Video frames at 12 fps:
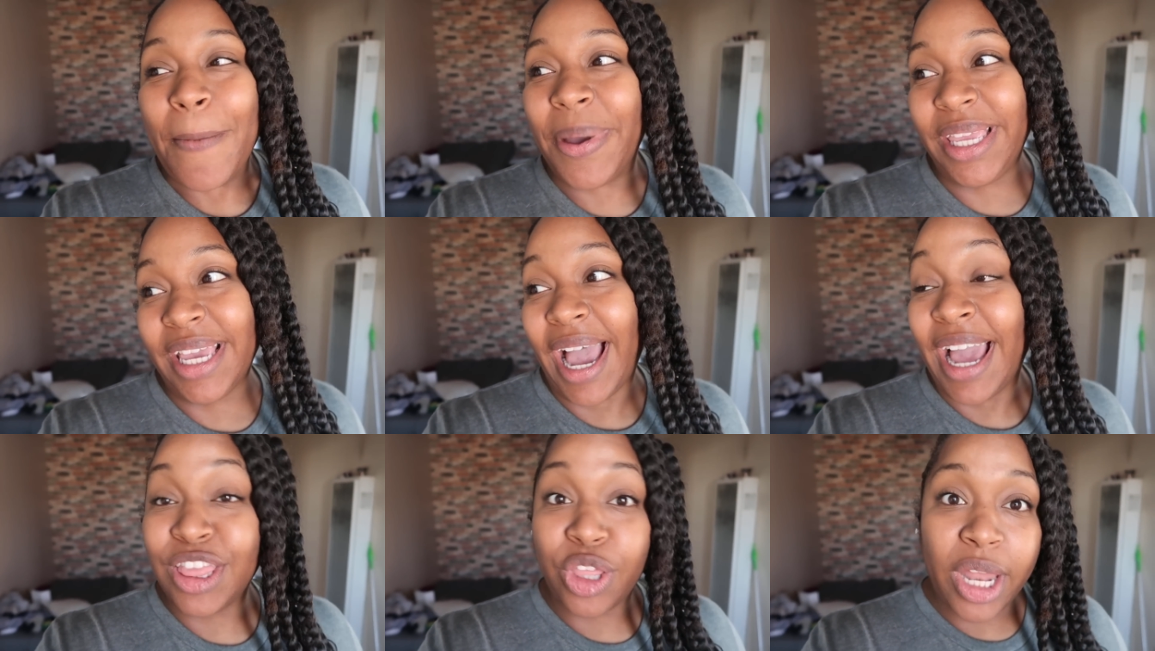But yeah,
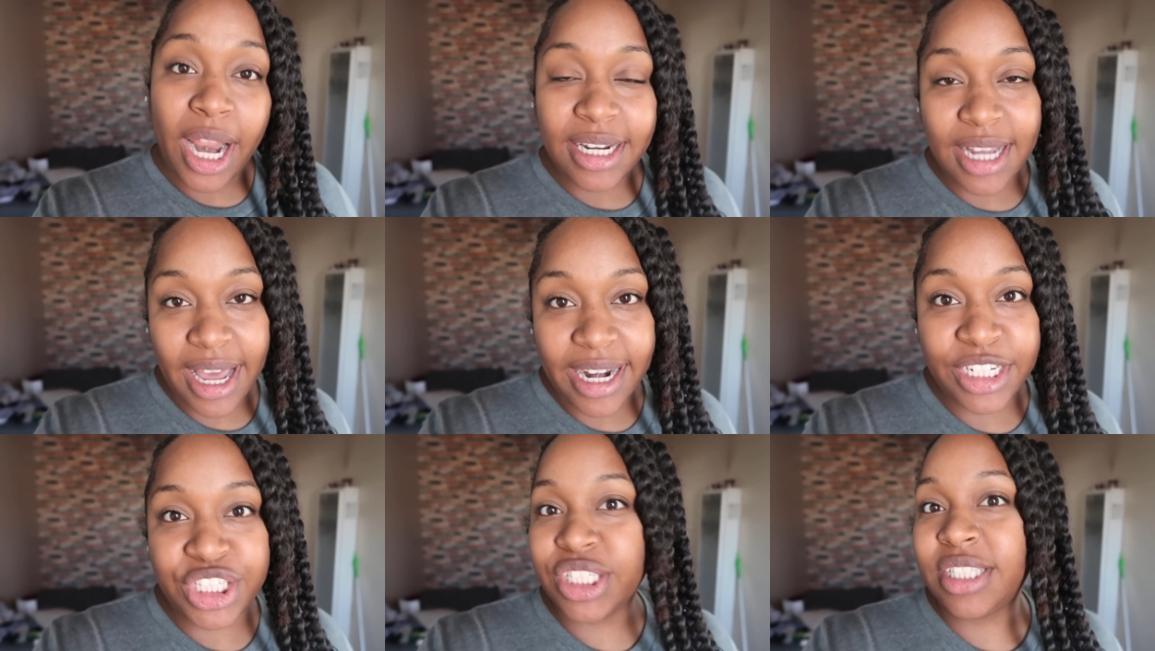I thought I'd
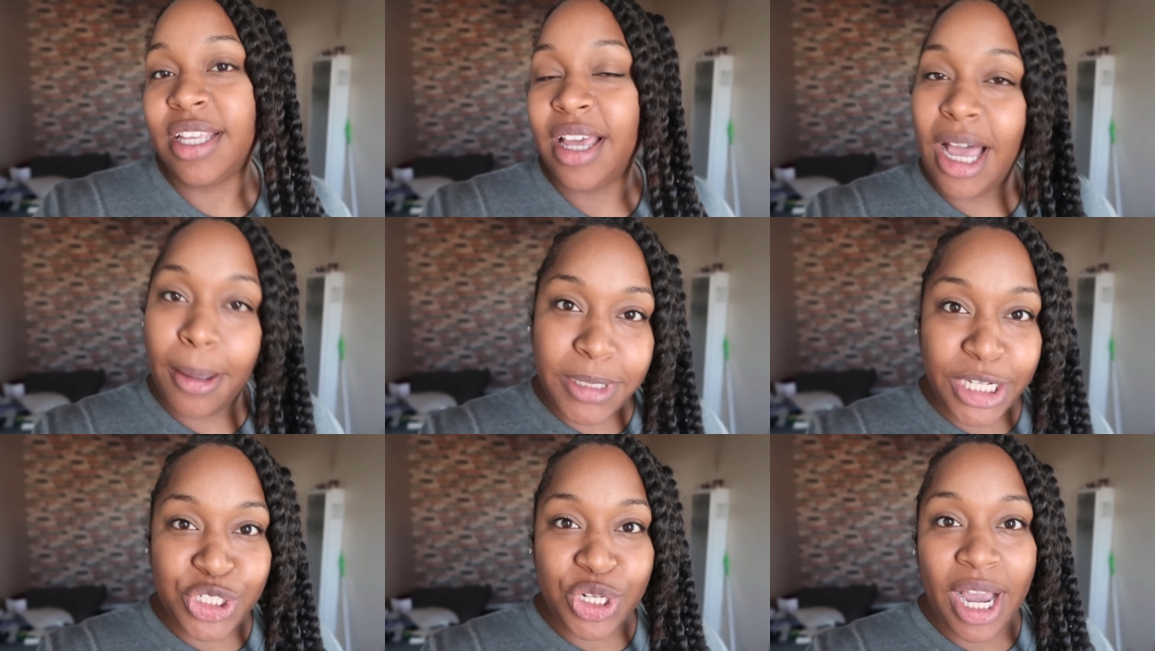kind of just
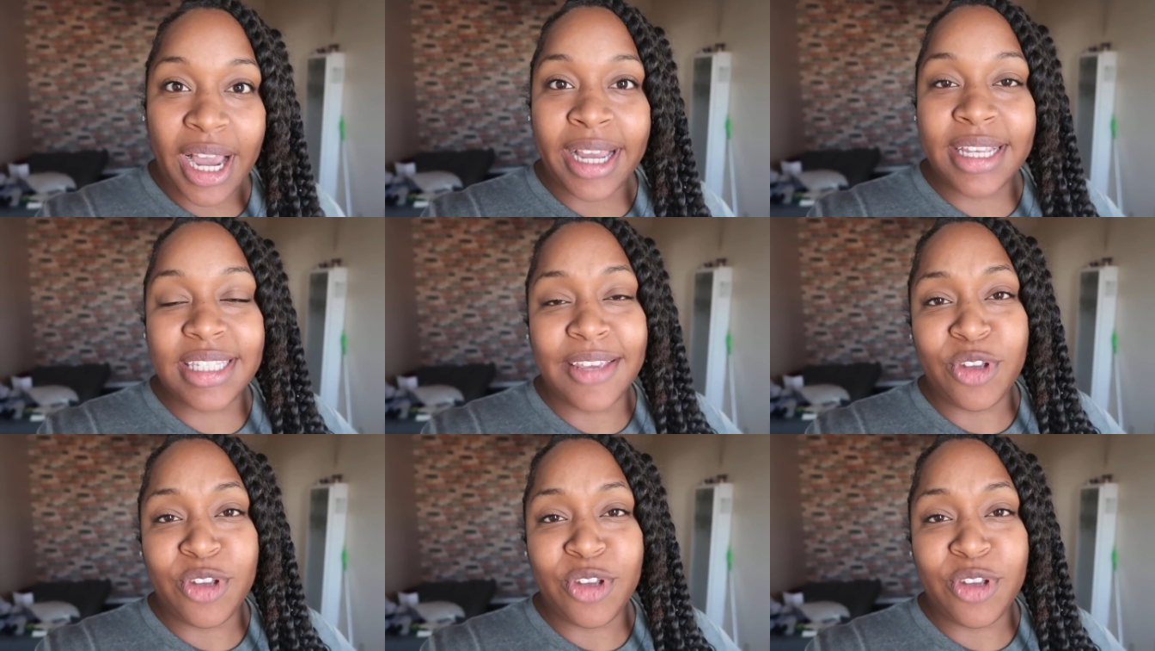update you guys,